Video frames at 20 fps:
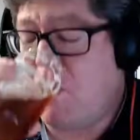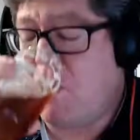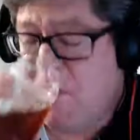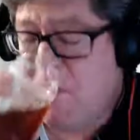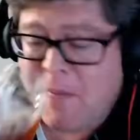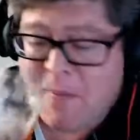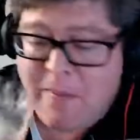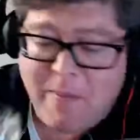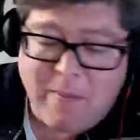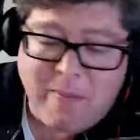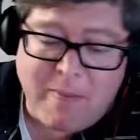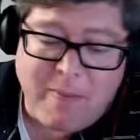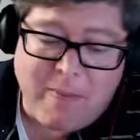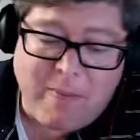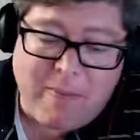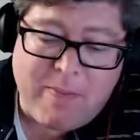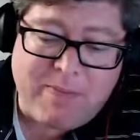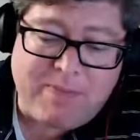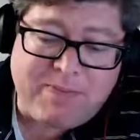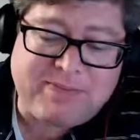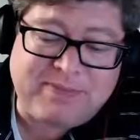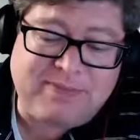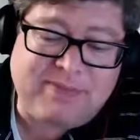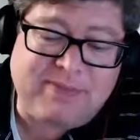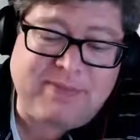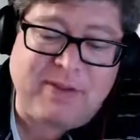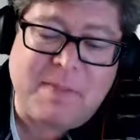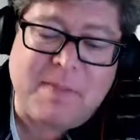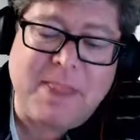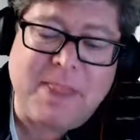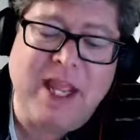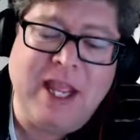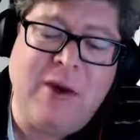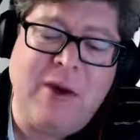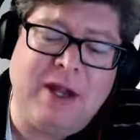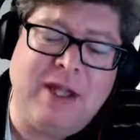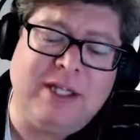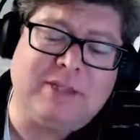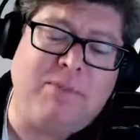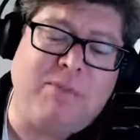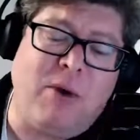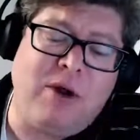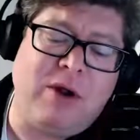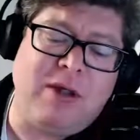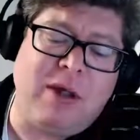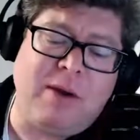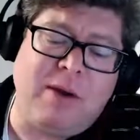Mm. well, I guess that's the